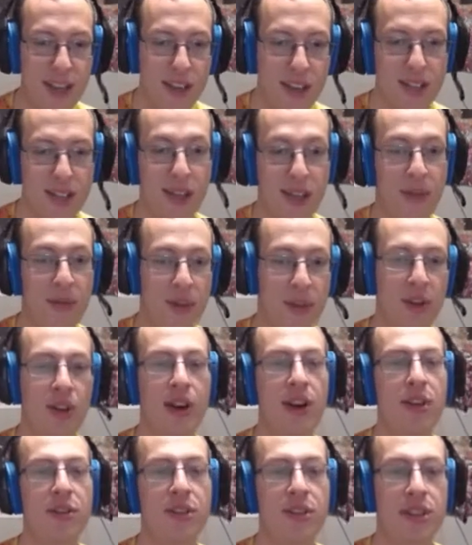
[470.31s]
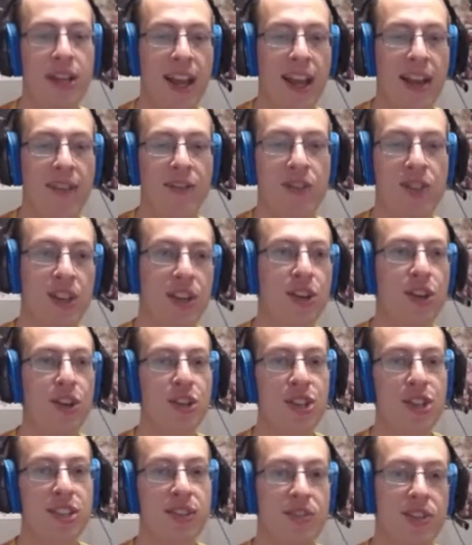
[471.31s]
So, I mean, you're always going to have
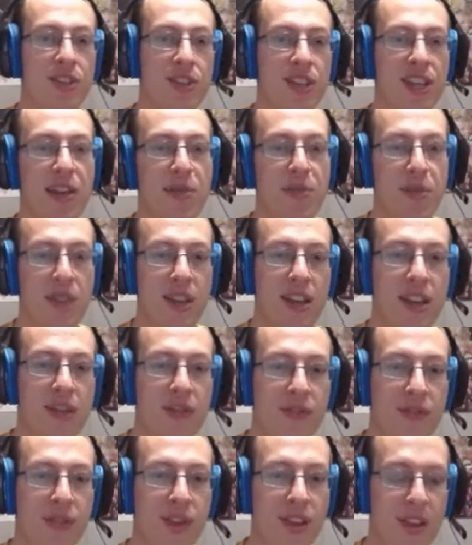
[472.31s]
synergies of the same thing.